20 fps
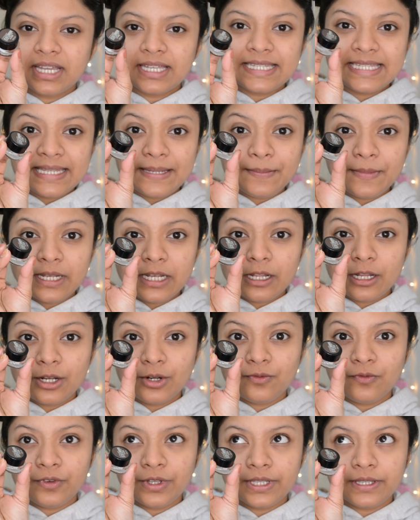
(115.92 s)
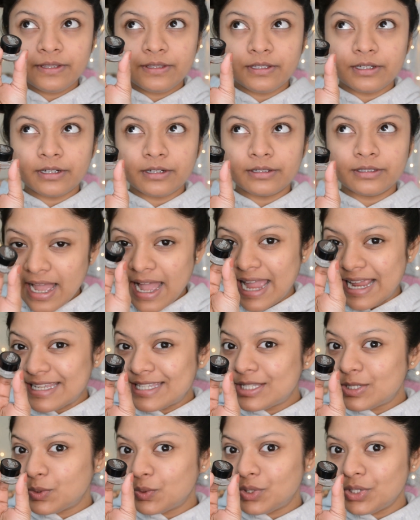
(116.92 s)
similar with the Eye
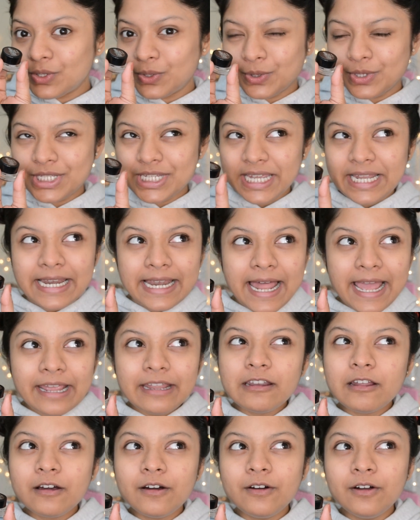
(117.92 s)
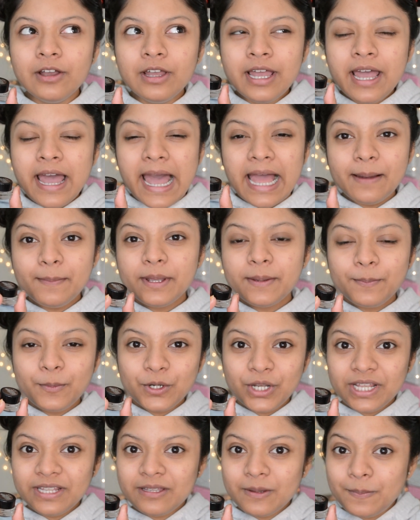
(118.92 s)
Studio gel liner. I'll be
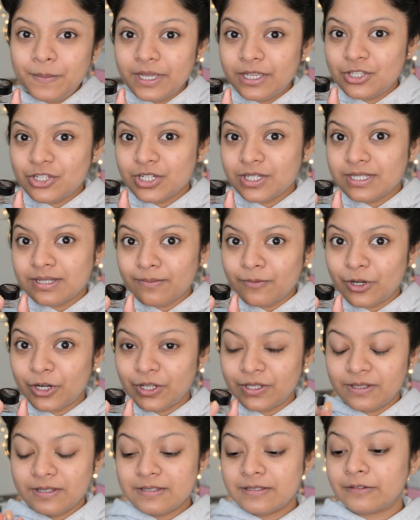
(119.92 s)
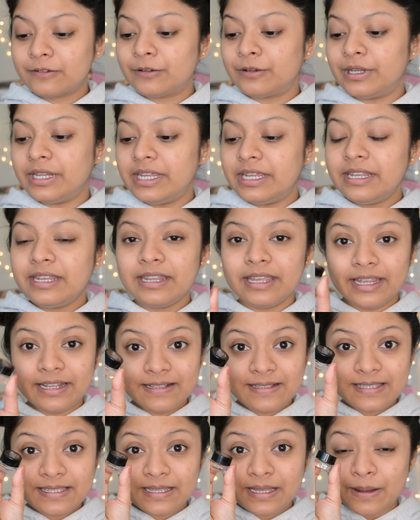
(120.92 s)
putting the picture somewhere on the screen.
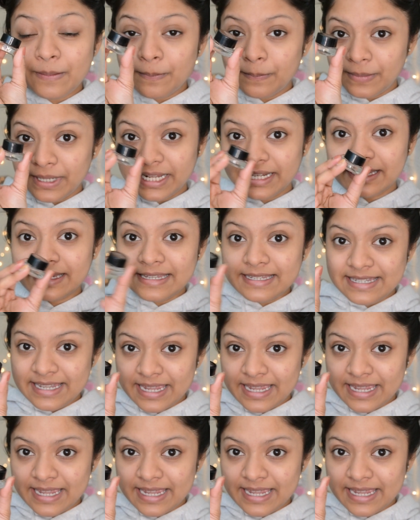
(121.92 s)
It's completely